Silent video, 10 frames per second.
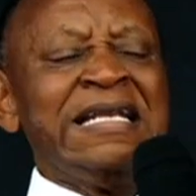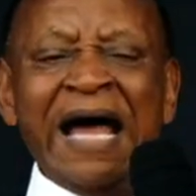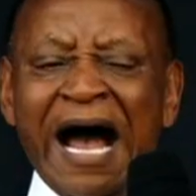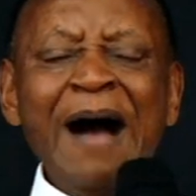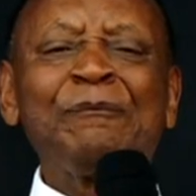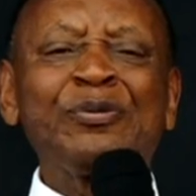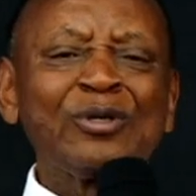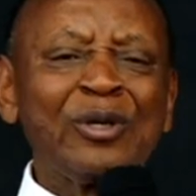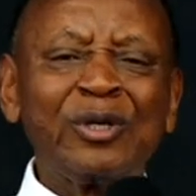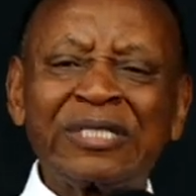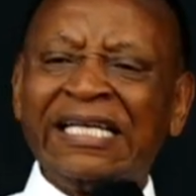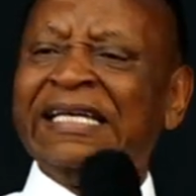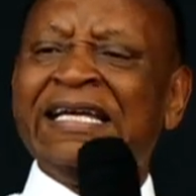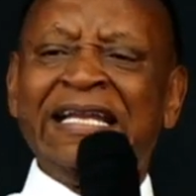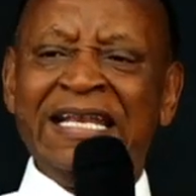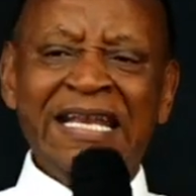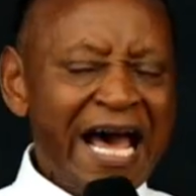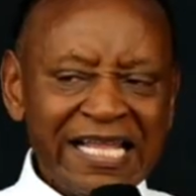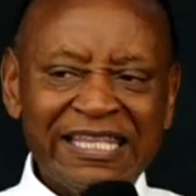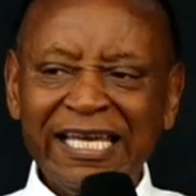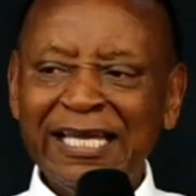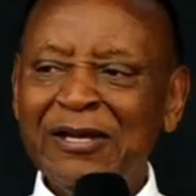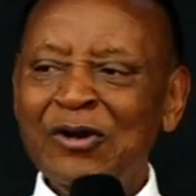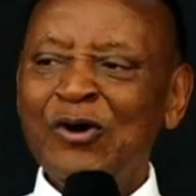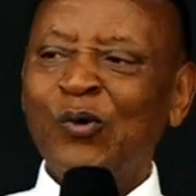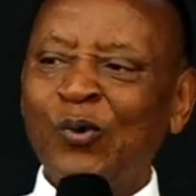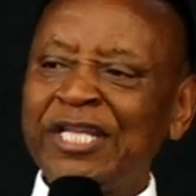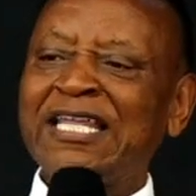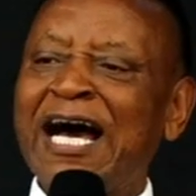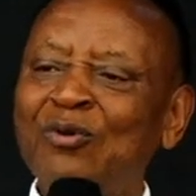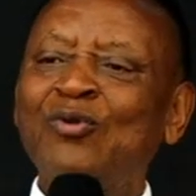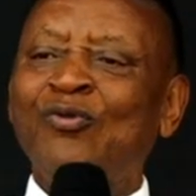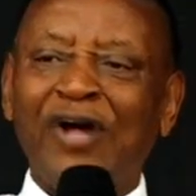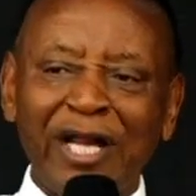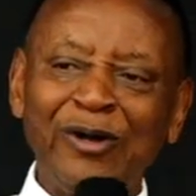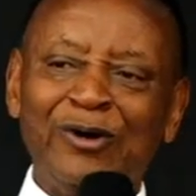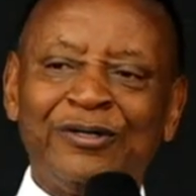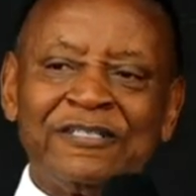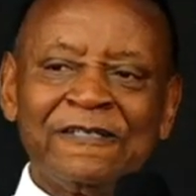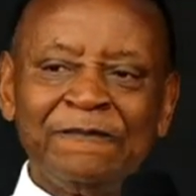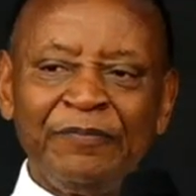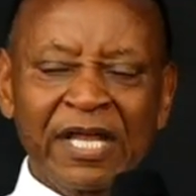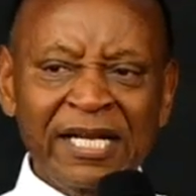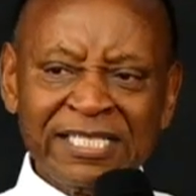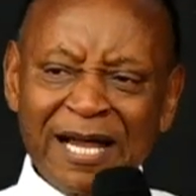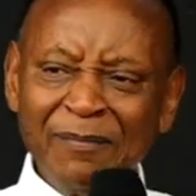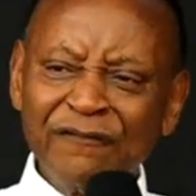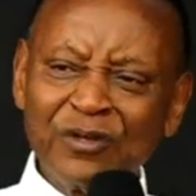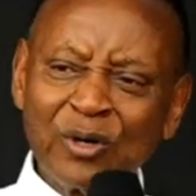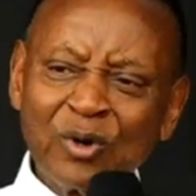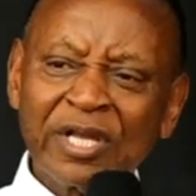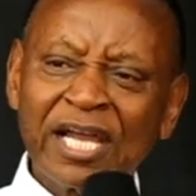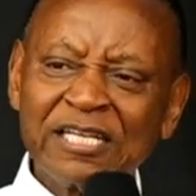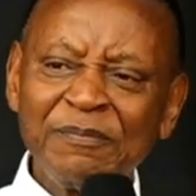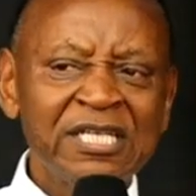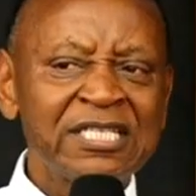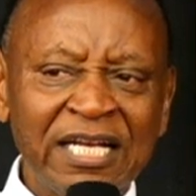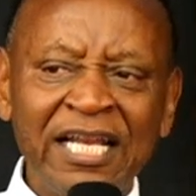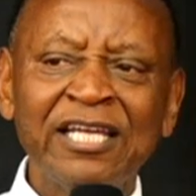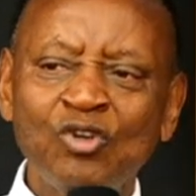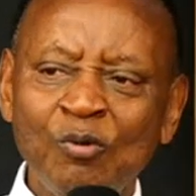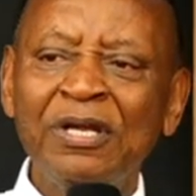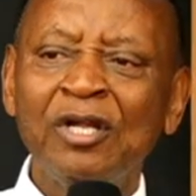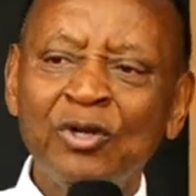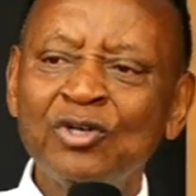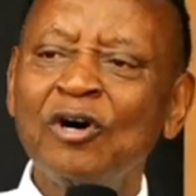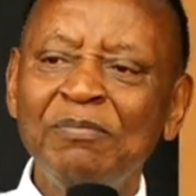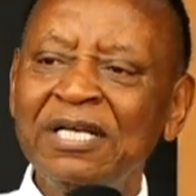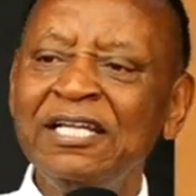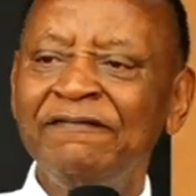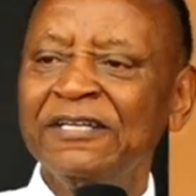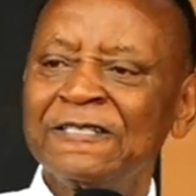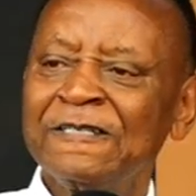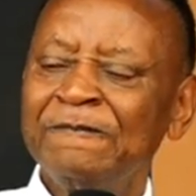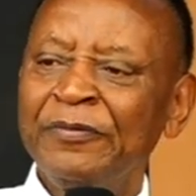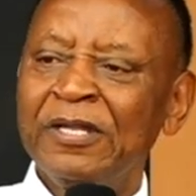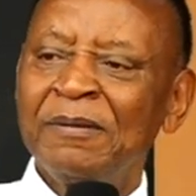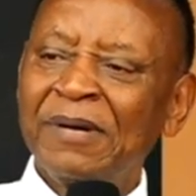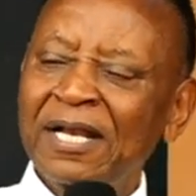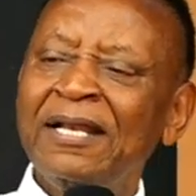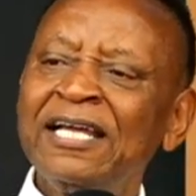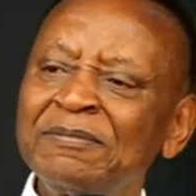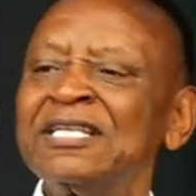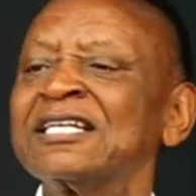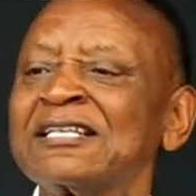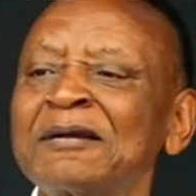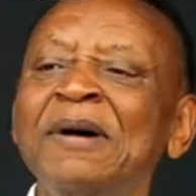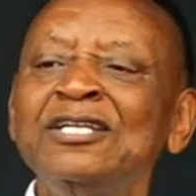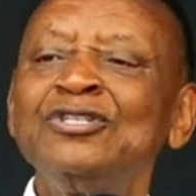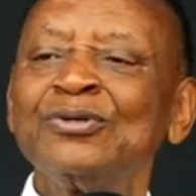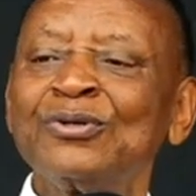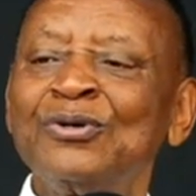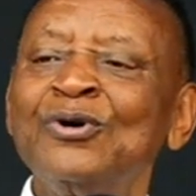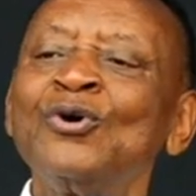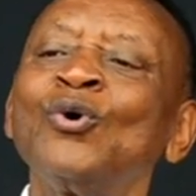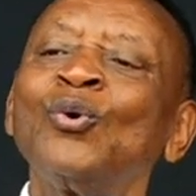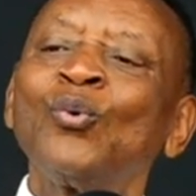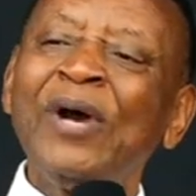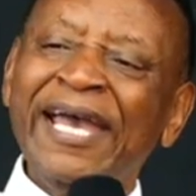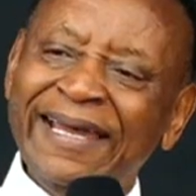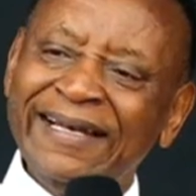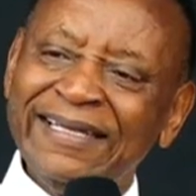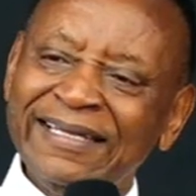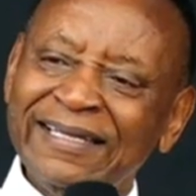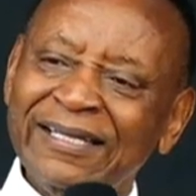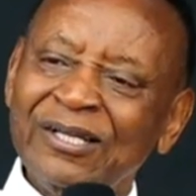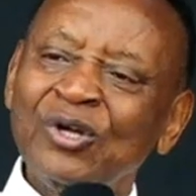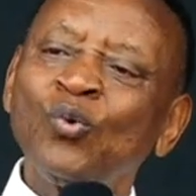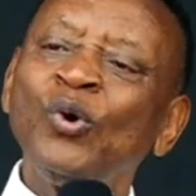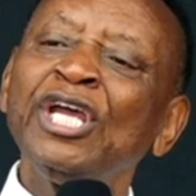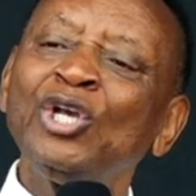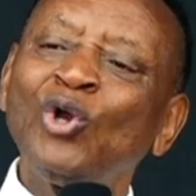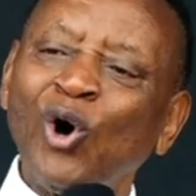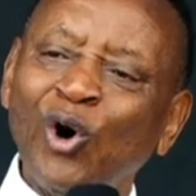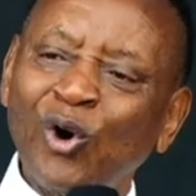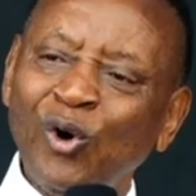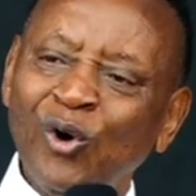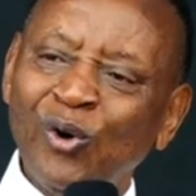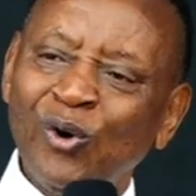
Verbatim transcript: absolutely nothing without the Lord. And some of you looking at me is like you, be, you don't believe it. But let me just remind you. Weli we doro.